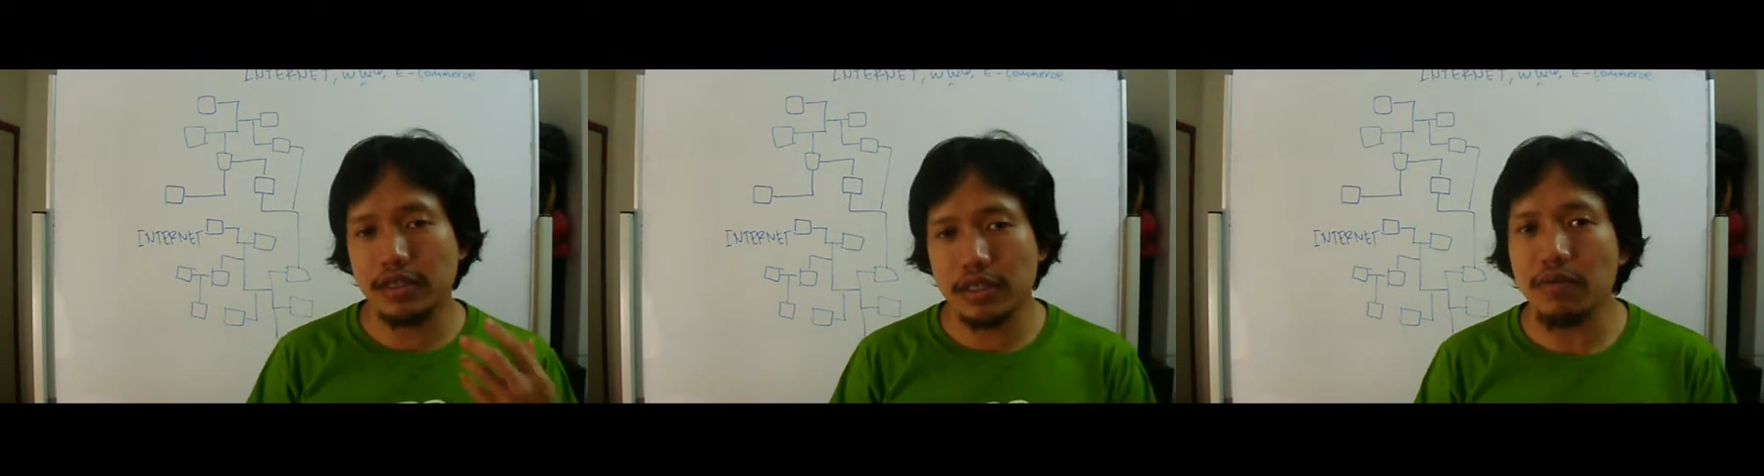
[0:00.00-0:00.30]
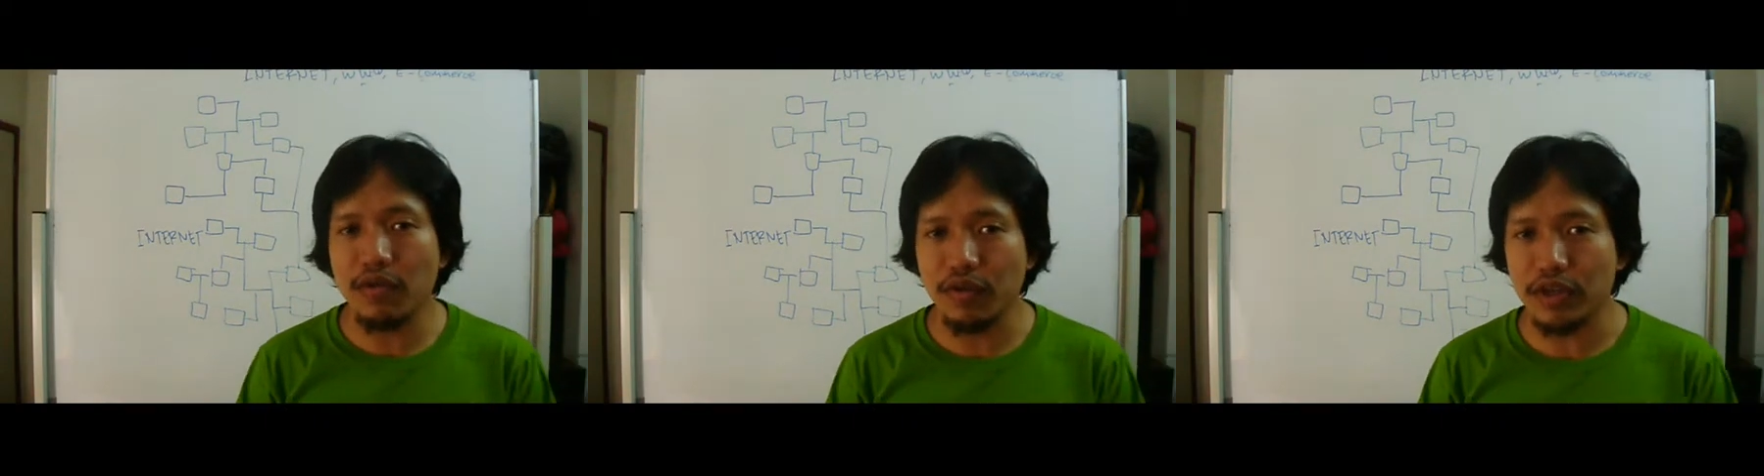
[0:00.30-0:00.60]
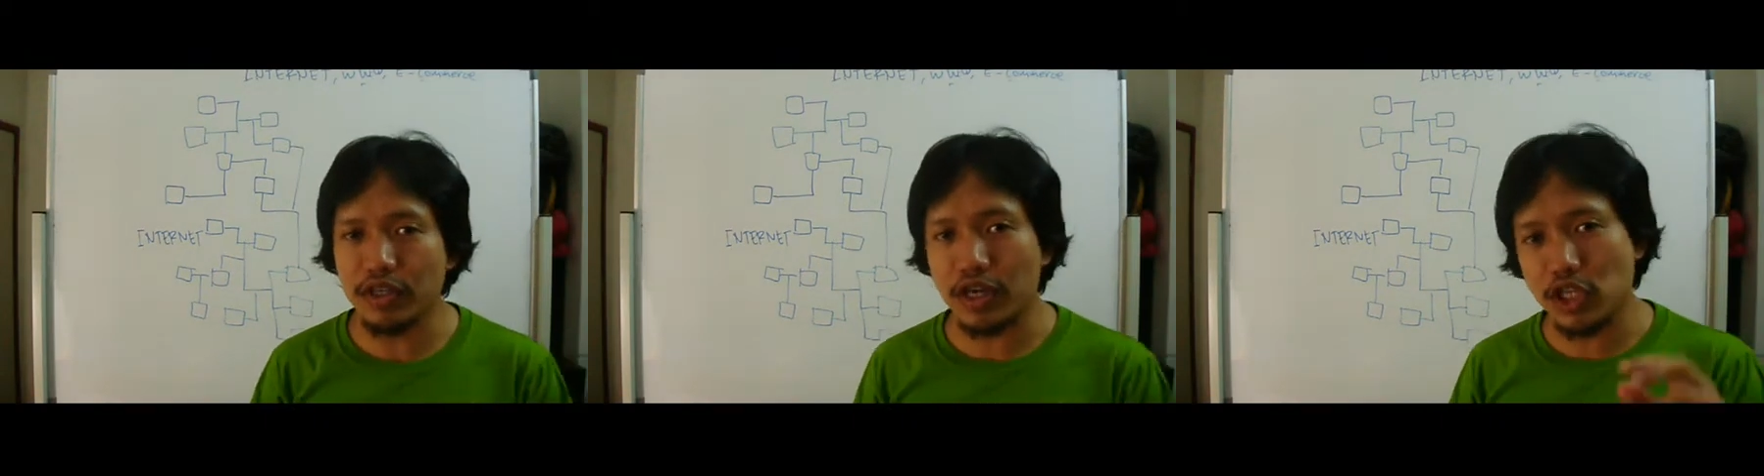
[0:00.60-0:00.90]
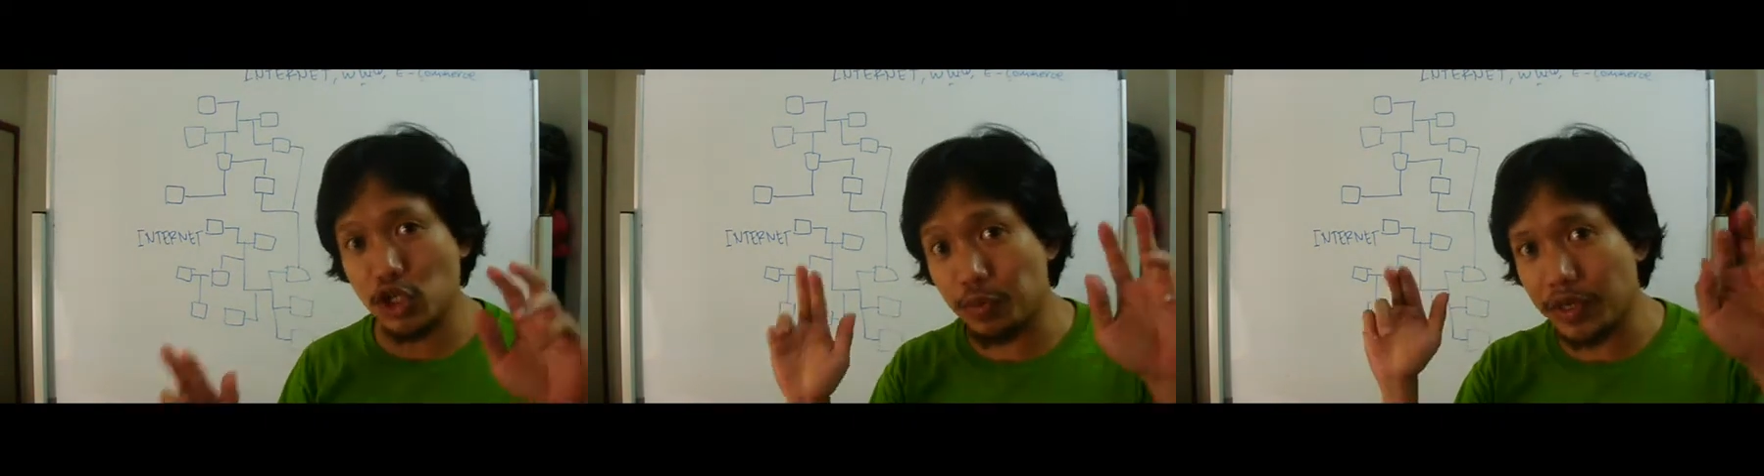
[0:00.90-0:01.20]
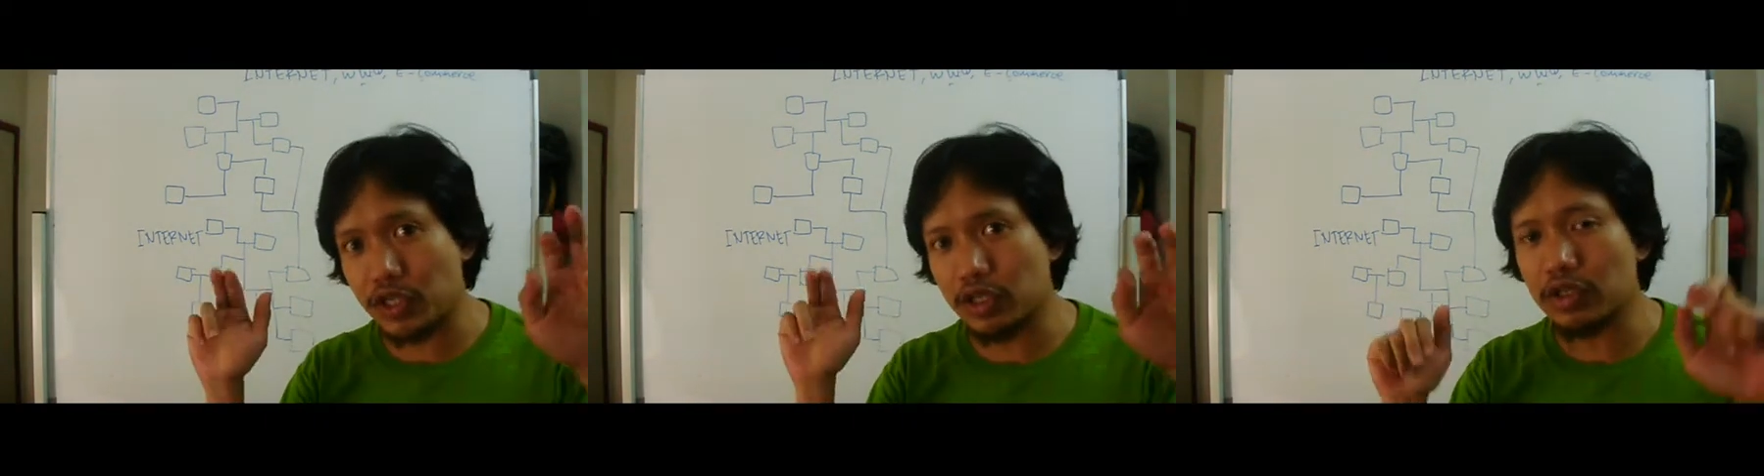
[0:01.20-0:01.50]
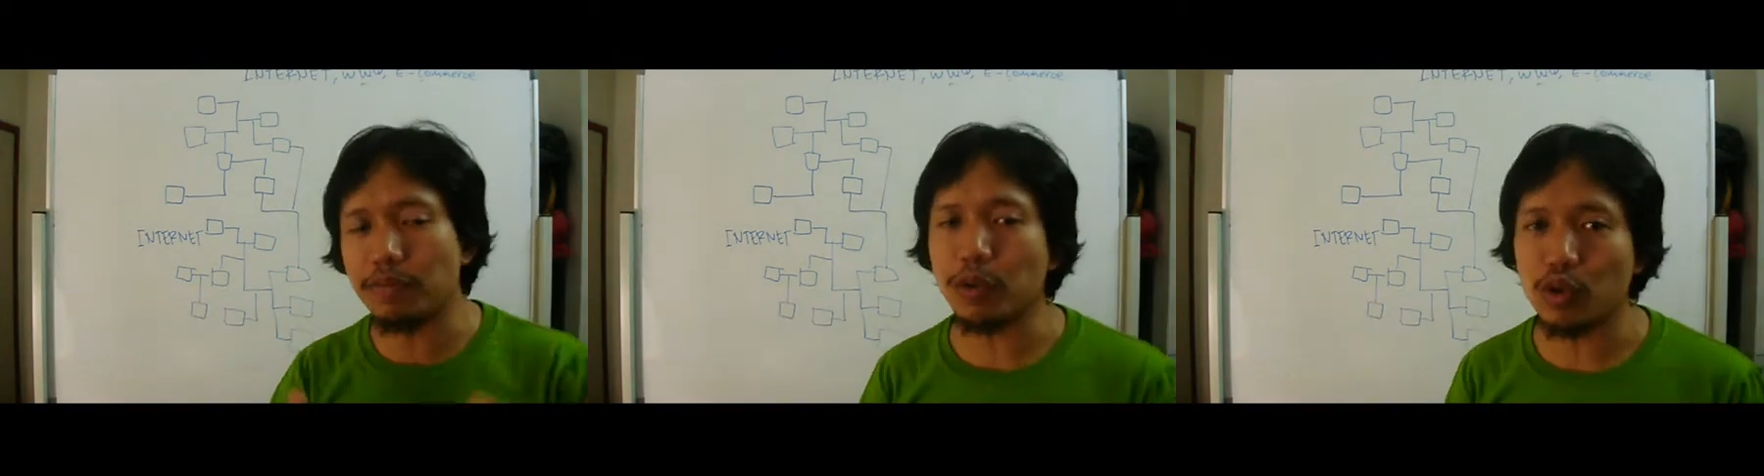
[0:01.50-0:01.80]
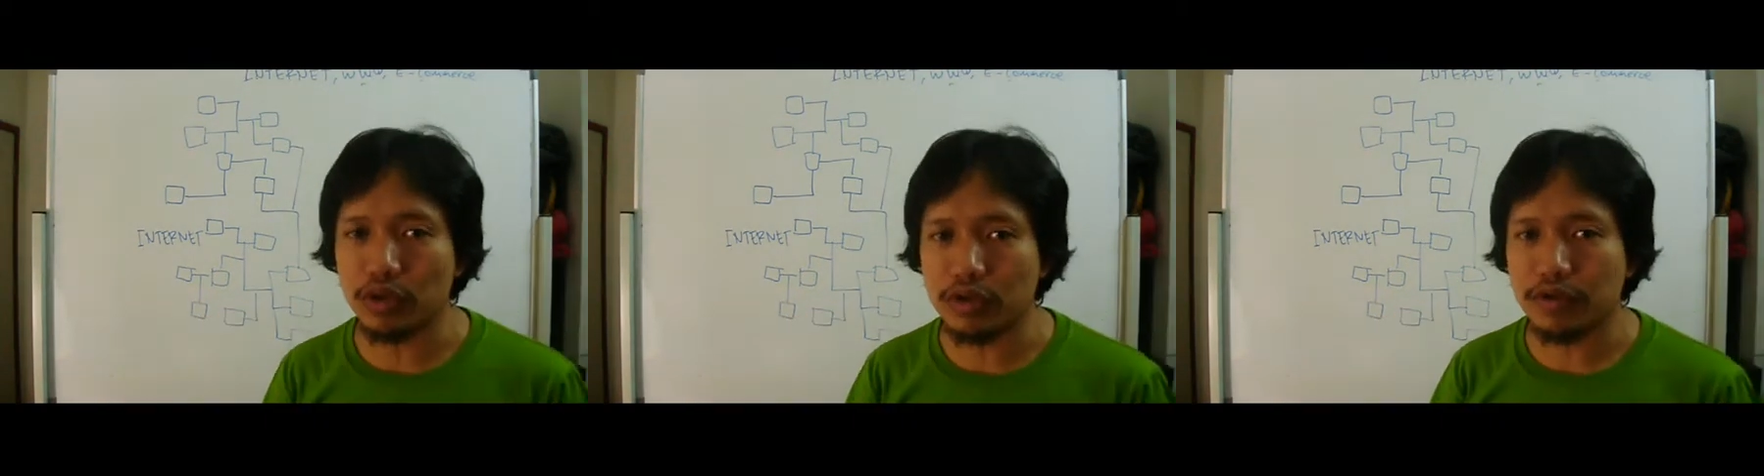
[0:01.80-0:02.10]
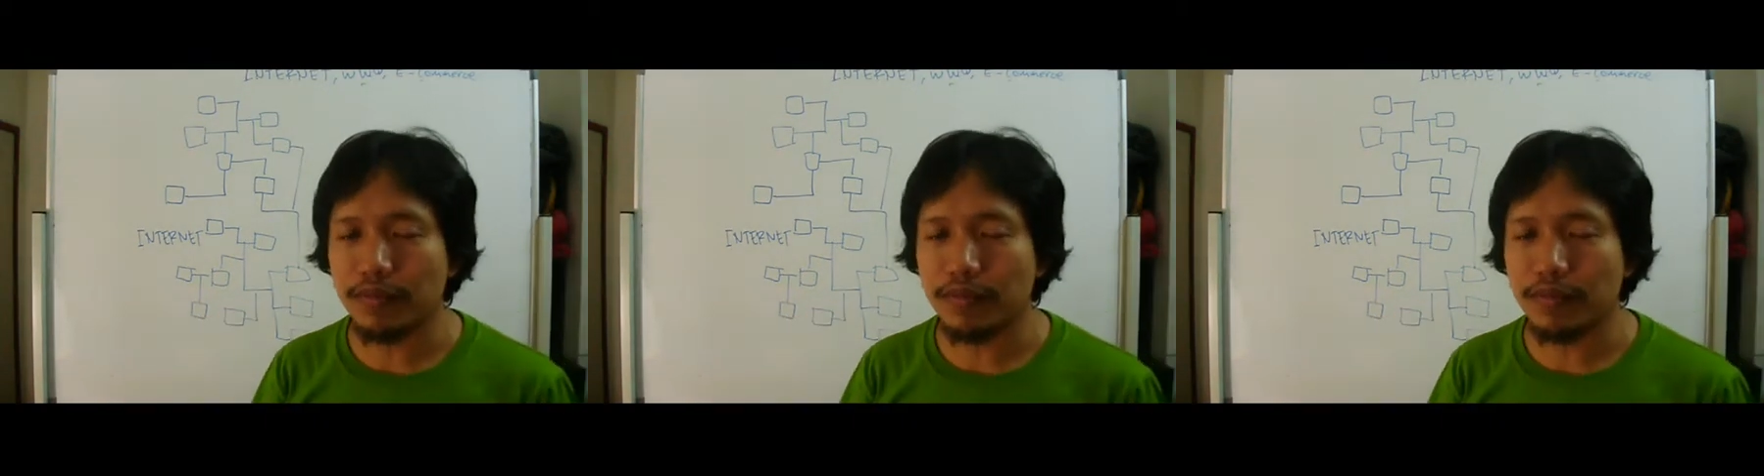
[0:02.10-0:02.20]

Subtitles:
some of which are special computers.